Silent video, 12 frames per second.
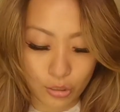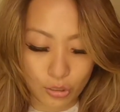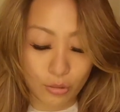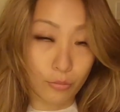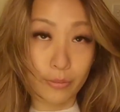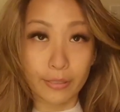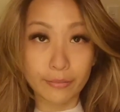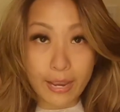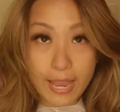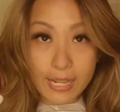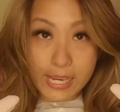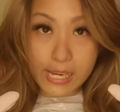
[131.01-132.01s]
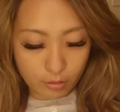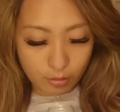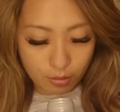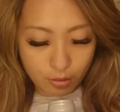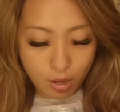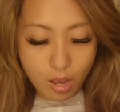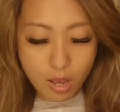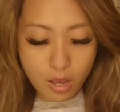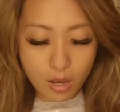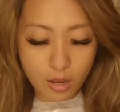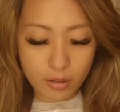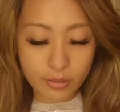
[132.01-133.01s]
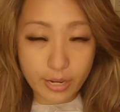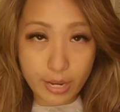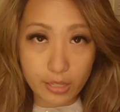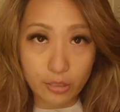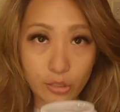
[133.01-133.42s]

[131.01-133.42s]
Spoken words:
So we're ready. Oh, alright.